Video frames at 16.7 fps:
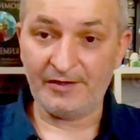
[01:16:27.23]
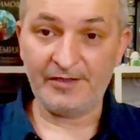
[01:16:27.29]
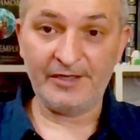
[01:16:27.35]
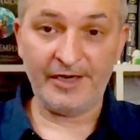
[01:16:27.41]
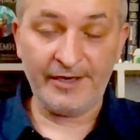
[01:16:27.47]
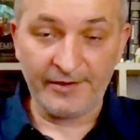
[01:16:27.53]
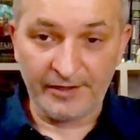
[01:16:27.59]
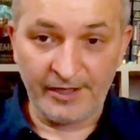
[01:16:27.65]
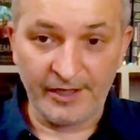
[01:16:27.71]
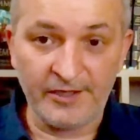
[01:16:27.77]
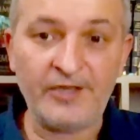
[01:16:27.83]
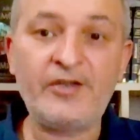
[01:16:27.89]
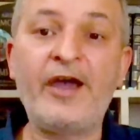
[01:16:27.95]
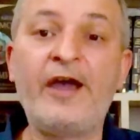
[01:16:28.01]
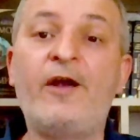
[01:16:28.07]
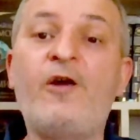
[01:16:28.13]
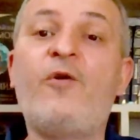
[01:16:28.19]
in
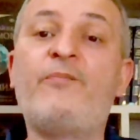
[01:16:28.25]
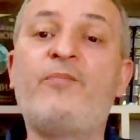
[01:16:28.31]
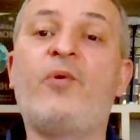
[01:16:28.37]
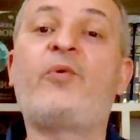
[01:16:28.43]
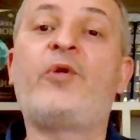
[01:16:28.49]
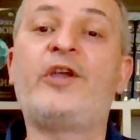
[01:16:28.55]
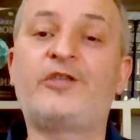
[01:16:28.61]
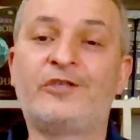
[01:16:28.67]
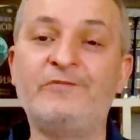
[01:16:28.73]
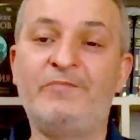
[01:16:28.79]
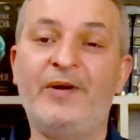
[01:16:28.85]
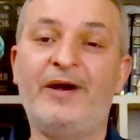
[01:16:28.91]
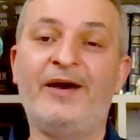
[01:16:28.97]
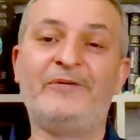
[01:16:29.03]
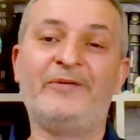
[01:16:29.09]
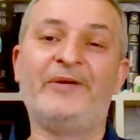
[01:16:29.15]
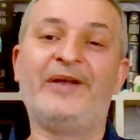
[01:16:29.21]
entire operation,
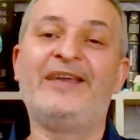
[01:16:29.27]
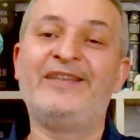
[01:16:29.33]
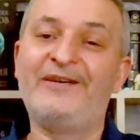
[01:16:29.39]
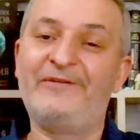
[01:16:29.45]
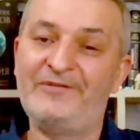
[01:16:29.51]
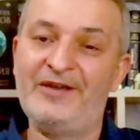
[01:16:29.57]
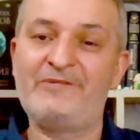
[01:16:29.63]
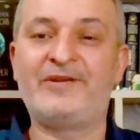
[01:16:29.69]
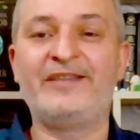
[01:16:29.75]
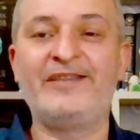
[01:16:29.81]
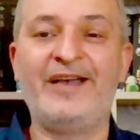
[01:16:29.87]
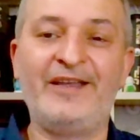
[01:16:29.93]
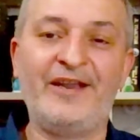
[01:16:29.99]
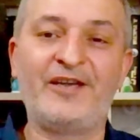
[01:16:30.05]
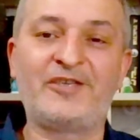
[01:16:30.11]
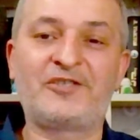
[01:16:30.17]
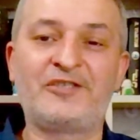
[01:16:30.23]
by the way, in Avdiivka
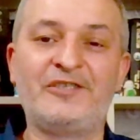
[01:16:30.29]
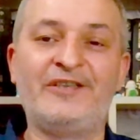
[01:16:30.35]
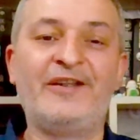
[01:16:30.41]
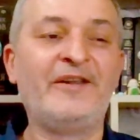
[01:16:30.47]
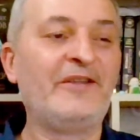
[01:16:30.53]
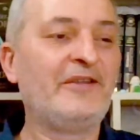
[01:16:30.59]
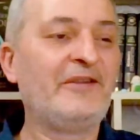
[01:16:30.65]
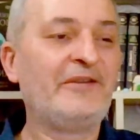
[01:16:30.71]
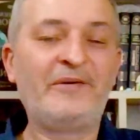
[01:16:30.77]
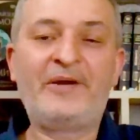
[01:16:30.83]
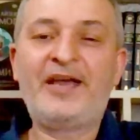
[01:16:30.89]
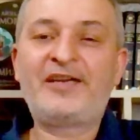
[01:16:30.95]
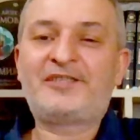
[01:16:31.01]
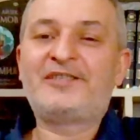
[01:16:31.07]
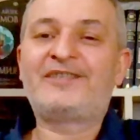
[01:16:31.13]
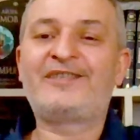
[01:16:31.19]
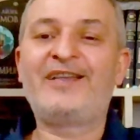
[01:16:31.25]
direction,
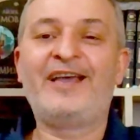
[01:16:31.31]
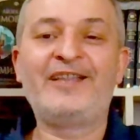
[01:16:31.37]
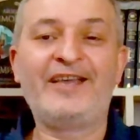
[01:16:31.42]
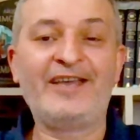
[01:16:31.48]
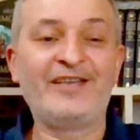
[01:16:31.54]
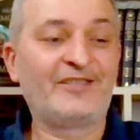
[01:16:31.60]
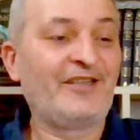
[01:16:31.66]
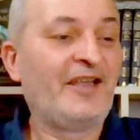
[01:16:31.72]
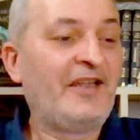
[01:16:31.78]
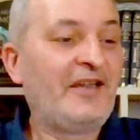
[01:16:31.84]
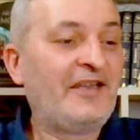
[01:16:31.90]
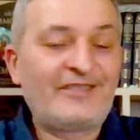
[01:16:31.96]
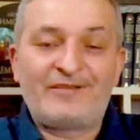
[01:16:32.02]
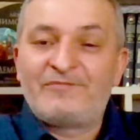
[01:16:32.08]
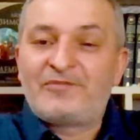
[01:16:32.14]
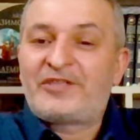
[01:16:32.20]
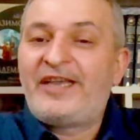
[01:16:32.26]
Russian side has
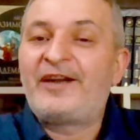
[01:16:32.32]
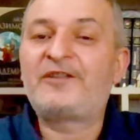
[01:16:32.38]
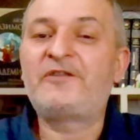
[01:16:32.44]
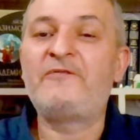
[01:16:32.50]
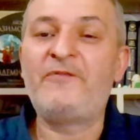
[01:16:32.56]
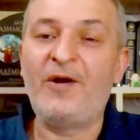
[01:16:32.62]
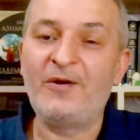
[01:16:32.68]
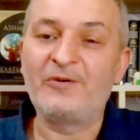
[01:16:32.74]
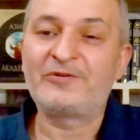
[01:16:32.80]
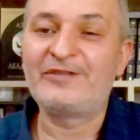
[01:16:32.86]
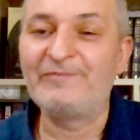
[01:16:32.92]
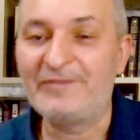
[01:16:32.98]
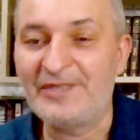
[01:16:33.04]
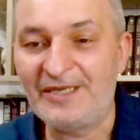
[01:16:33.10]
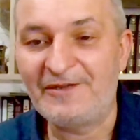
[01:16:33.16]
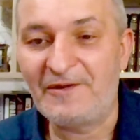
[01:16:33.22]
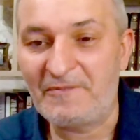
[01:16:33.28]
some 30,000
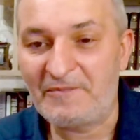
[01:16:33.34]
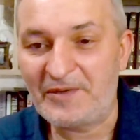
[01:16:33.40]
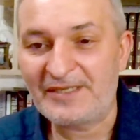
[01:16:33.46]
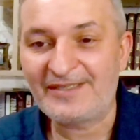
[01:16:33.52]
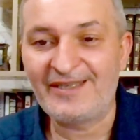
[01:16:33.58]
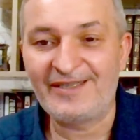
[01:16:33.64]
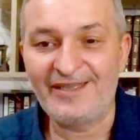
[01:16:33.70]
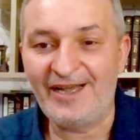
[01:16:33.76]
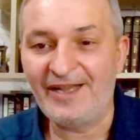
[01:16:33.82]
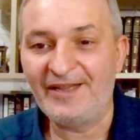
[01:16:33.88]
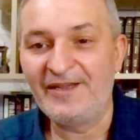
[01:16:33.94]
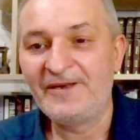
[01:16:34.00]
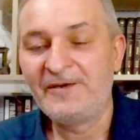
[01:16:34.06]
military personnel.